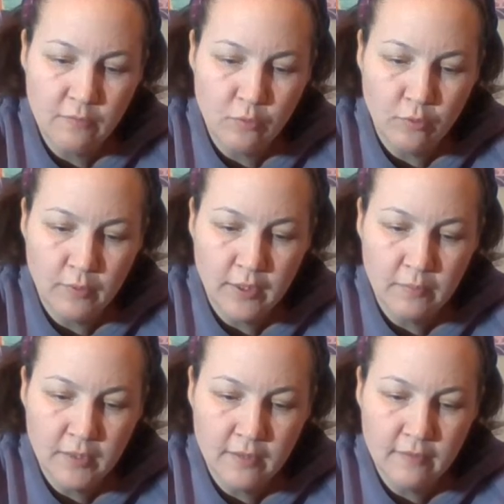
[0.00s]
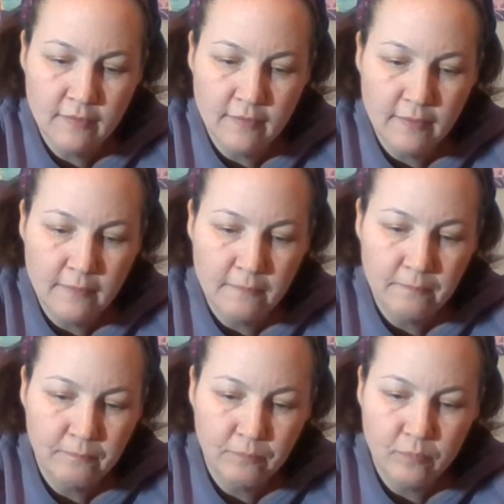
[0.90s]
And that's sort of the pattern
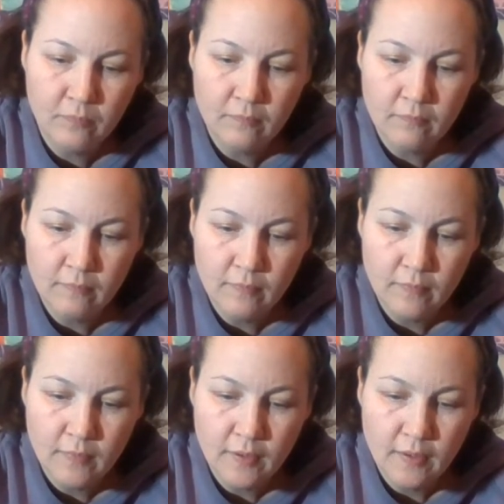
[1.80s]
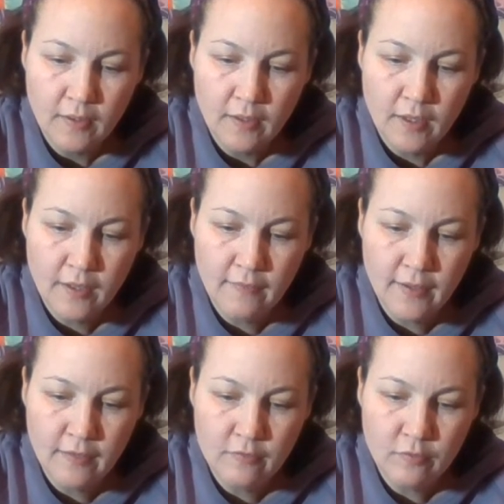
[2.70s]
we follow till we have 4 sets of
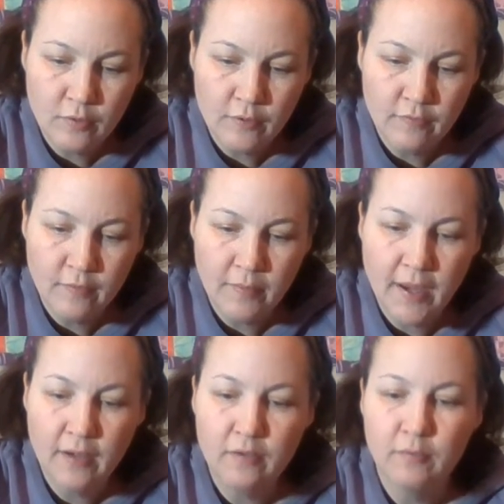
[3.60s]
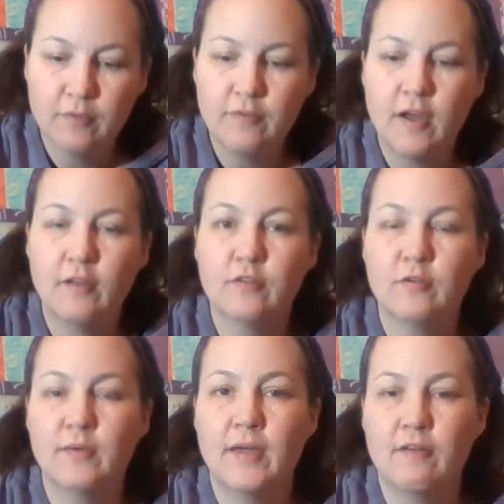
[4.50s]
weak beads.
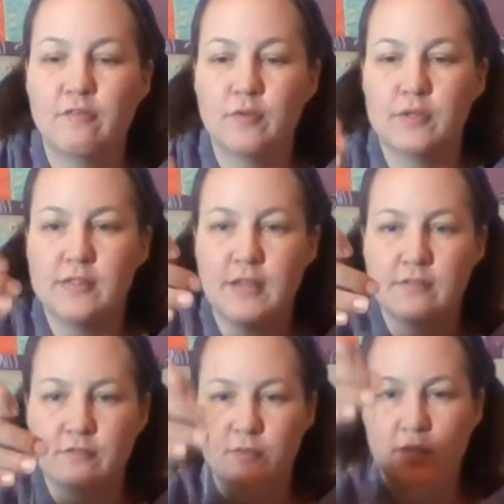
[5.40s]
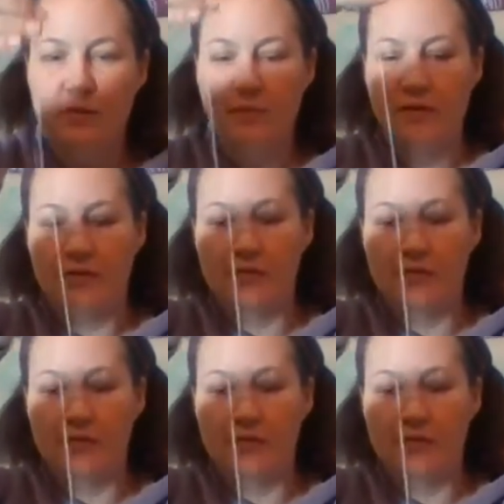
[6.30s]
1 set of weak beads,